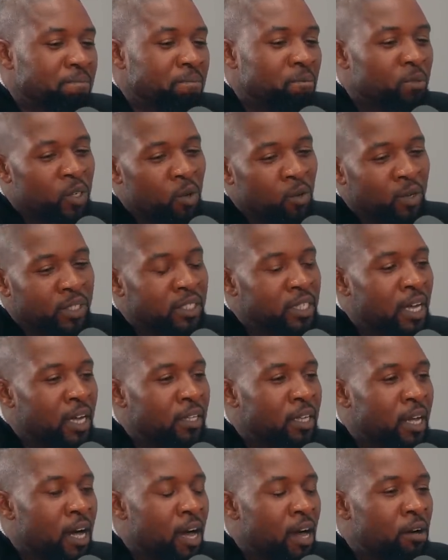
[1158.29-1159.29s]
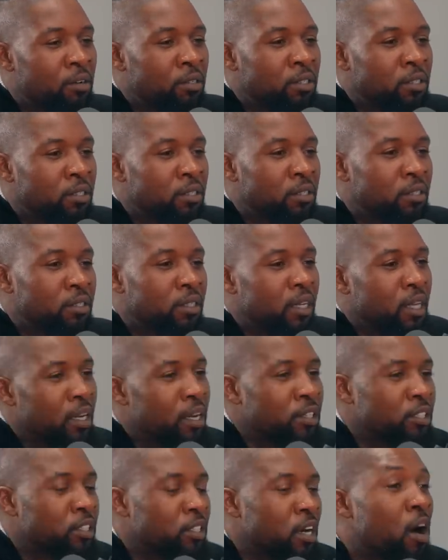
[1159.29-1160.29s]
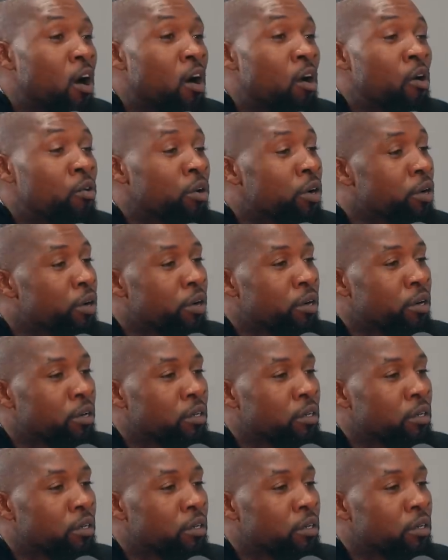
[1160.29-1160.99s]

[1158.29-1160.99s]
we go inside the house and there's an odor